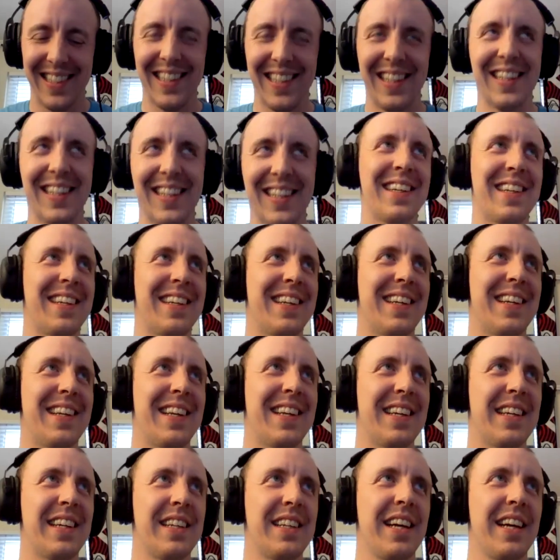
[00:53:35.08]
for the
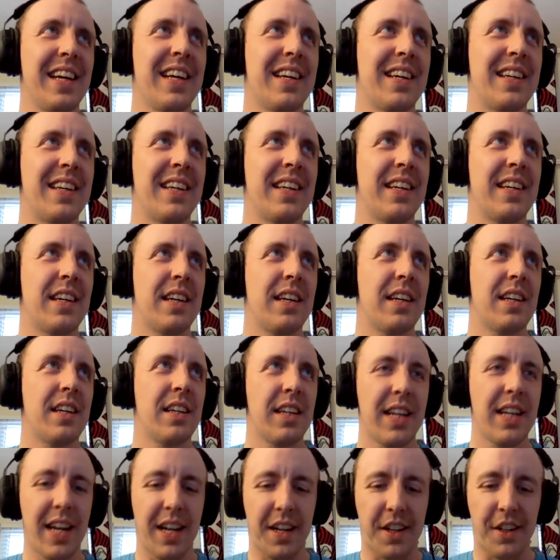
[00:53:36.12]
next few years?
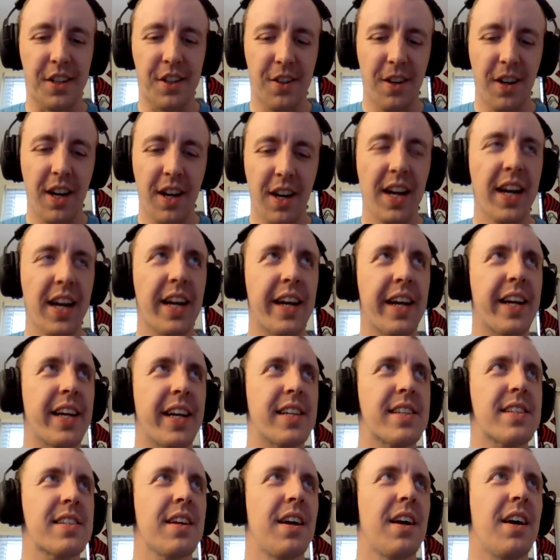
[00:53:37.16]
Yeah, great.